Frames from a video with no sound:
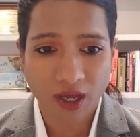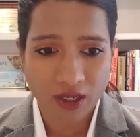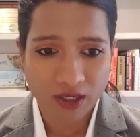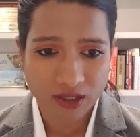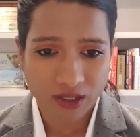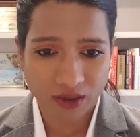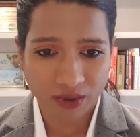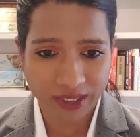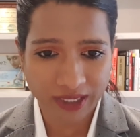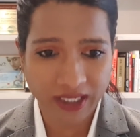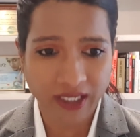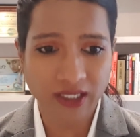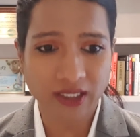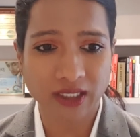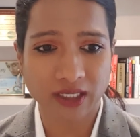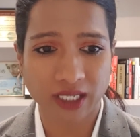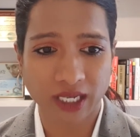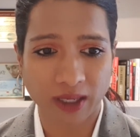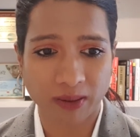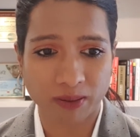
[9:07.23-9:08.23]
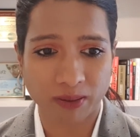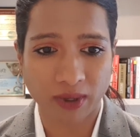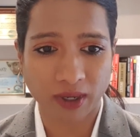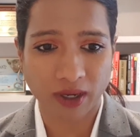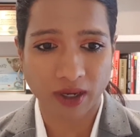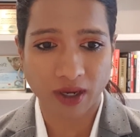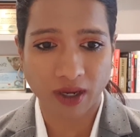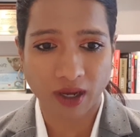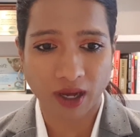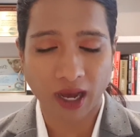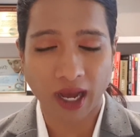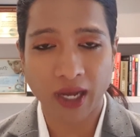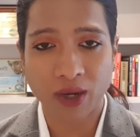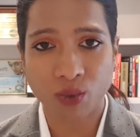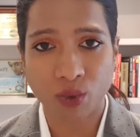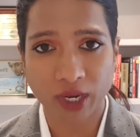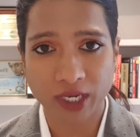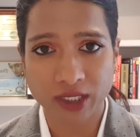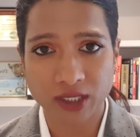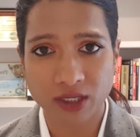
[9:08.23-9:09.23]
So in this step, I
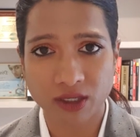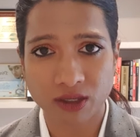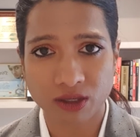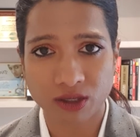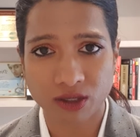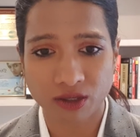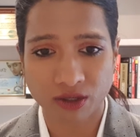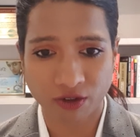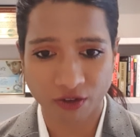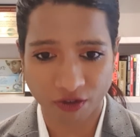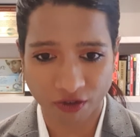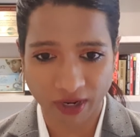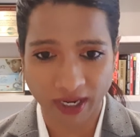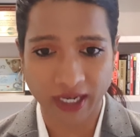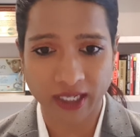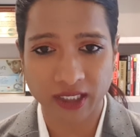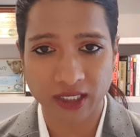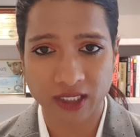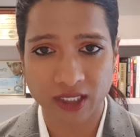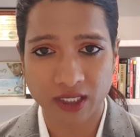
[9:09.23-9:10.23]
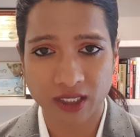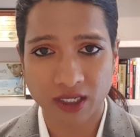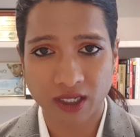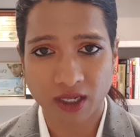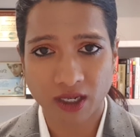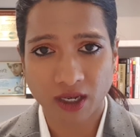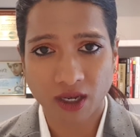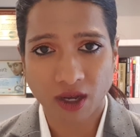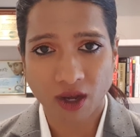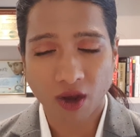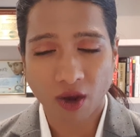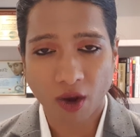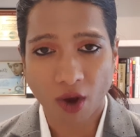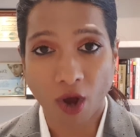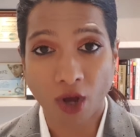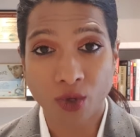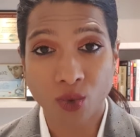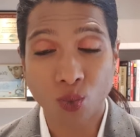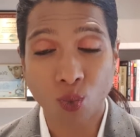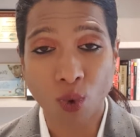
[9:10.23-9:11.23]
want you to reflect
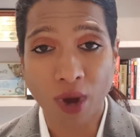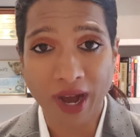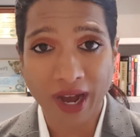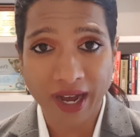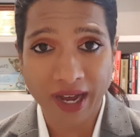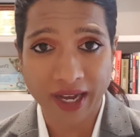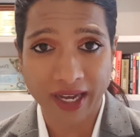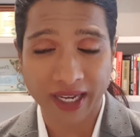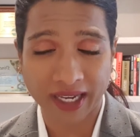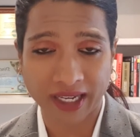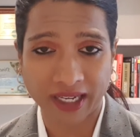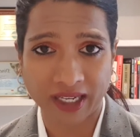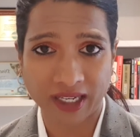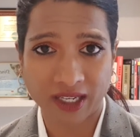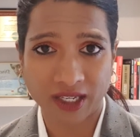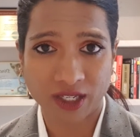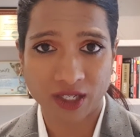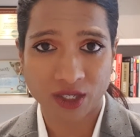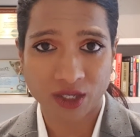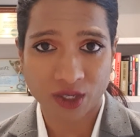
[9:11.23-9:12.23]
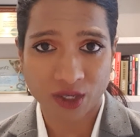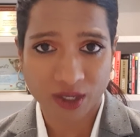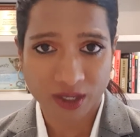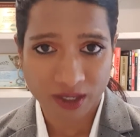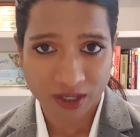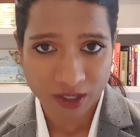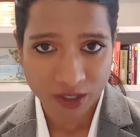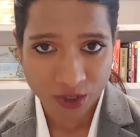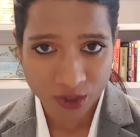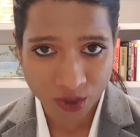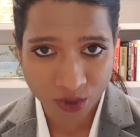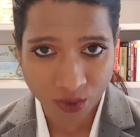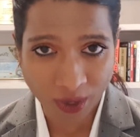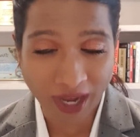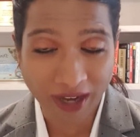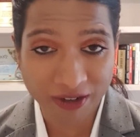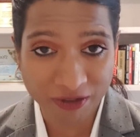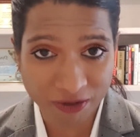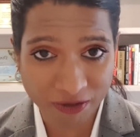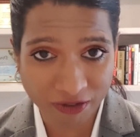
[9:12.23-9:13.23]
on why you
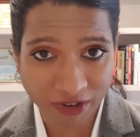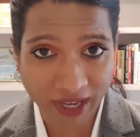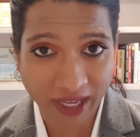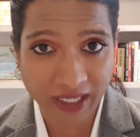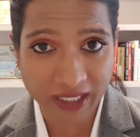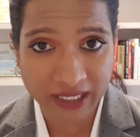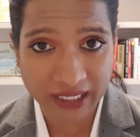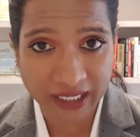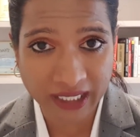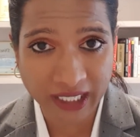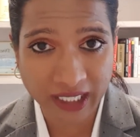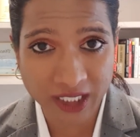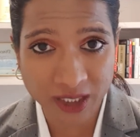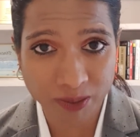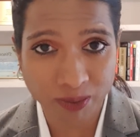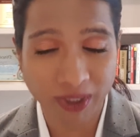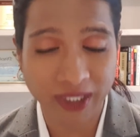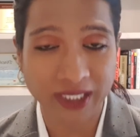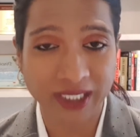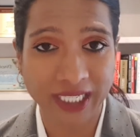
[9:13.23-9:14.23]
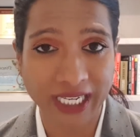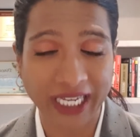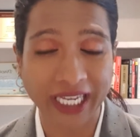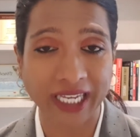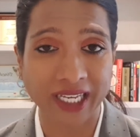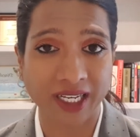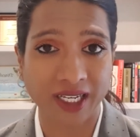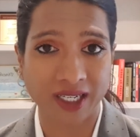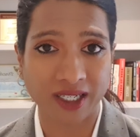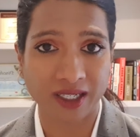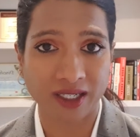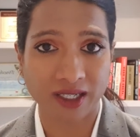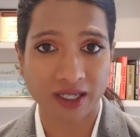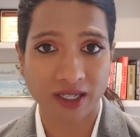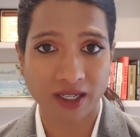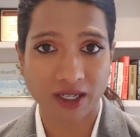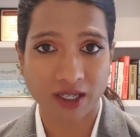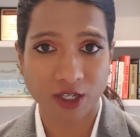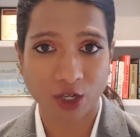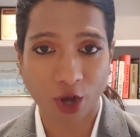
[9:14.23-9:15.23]
have failed this particular
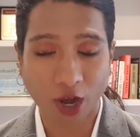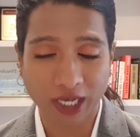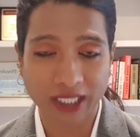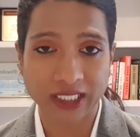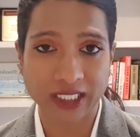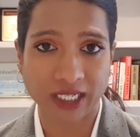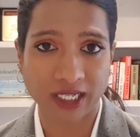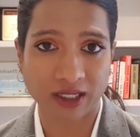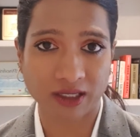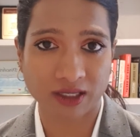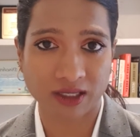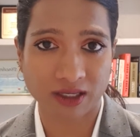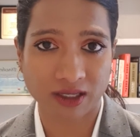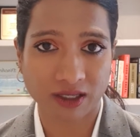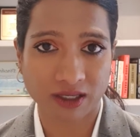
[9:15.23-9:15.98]
content.